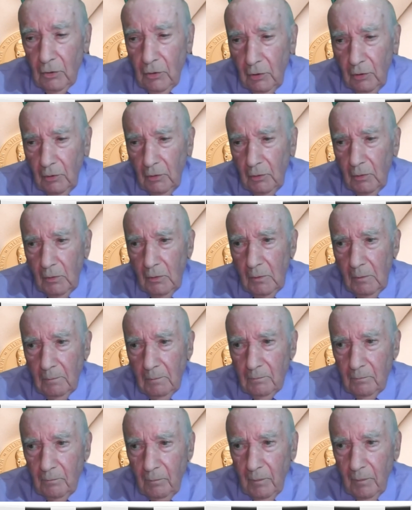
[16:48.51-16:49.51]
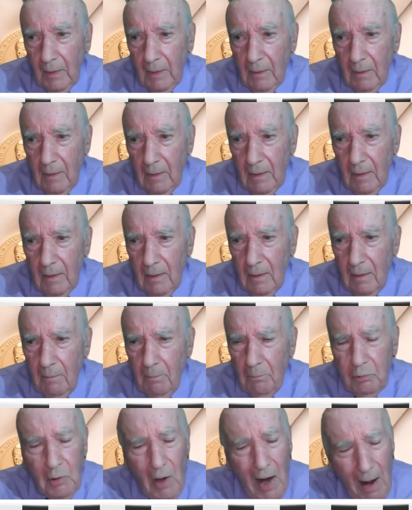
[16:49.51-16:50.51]
to
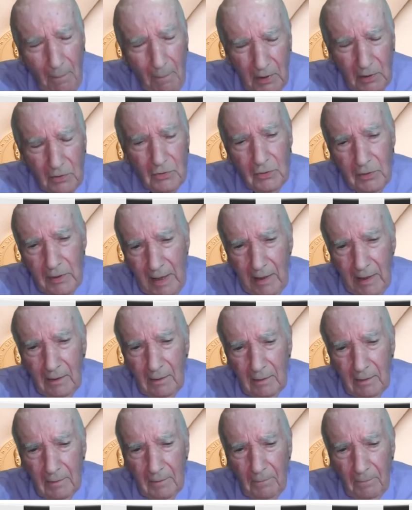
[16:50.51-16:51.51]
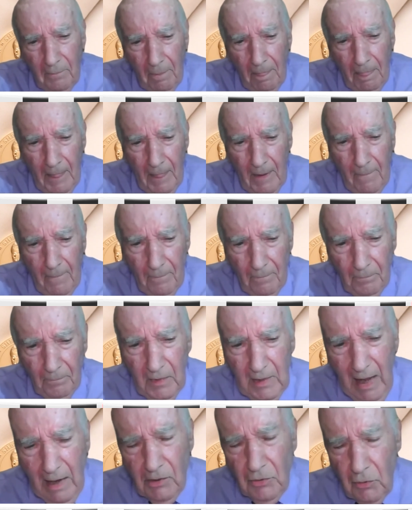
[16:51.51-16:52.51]
promise that
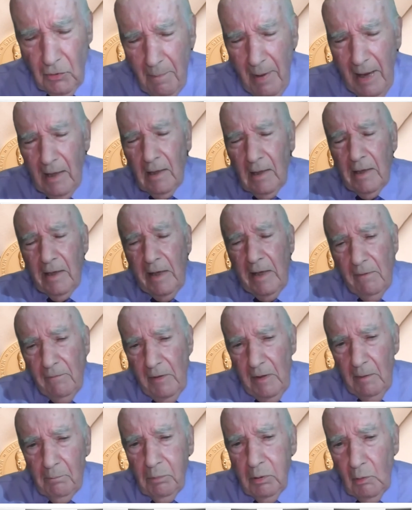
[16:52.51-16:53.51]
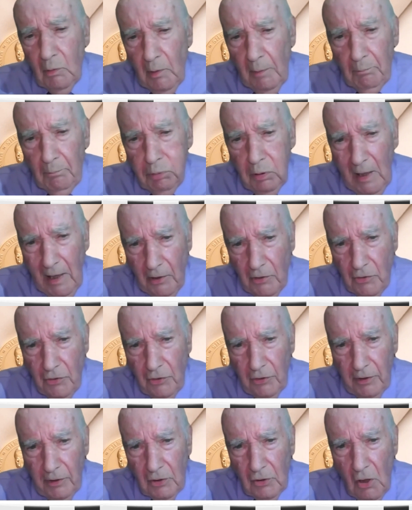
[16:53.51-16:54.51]
they should make a giving
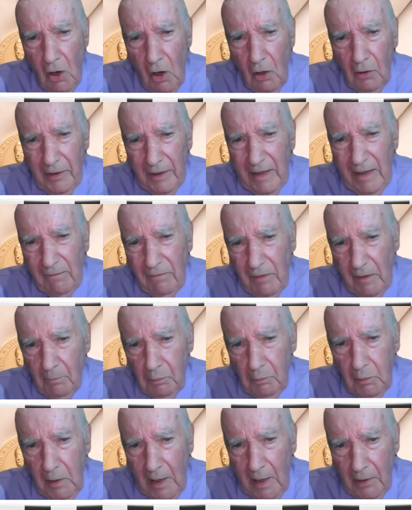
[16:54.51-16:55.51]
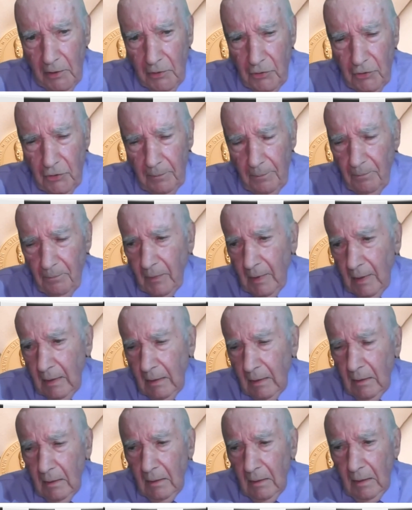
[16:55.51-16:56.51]
pledge. It's called the Giving Pledge.
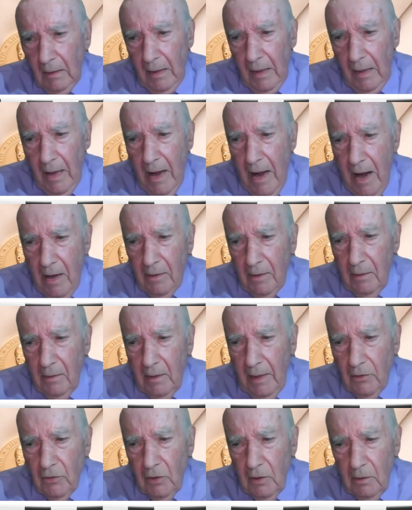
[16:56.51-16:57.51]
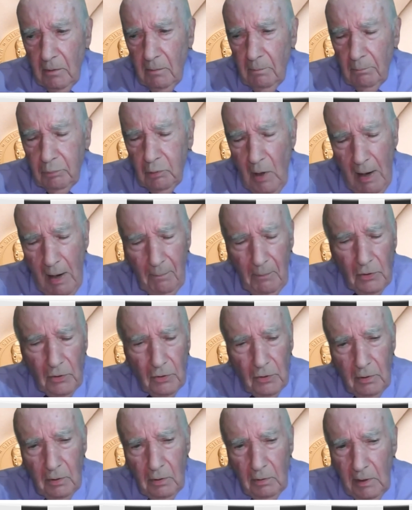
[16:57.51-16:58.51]
And they should
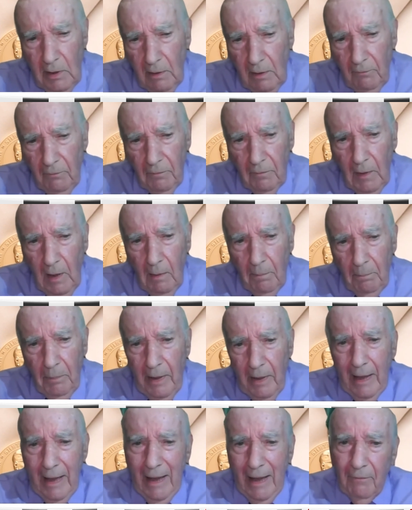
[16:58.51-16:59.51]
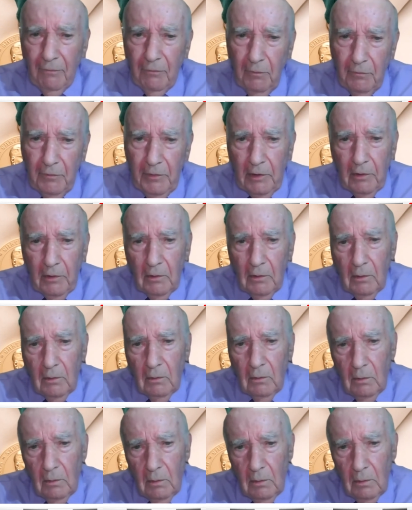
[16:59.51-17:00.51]
promise to give up half of their
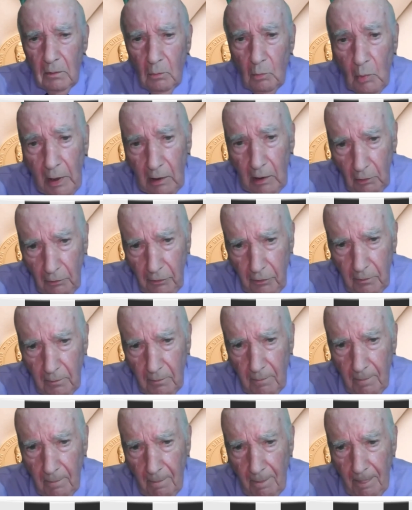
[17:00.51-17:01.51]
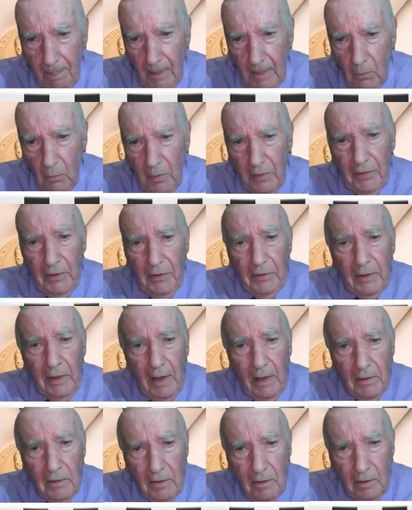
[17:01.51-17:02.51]
wealth within
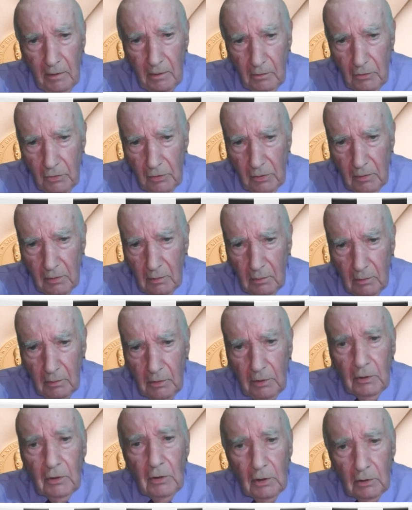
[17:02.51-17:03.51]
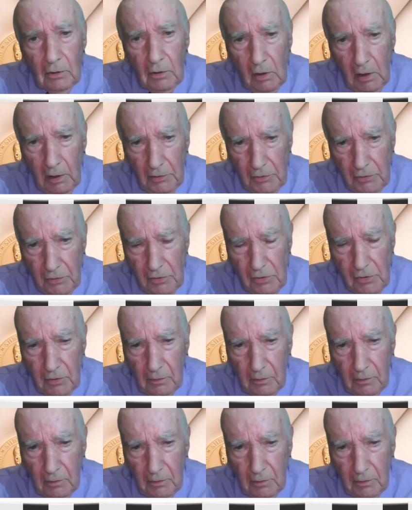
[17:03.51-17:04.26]
10 years to good causes.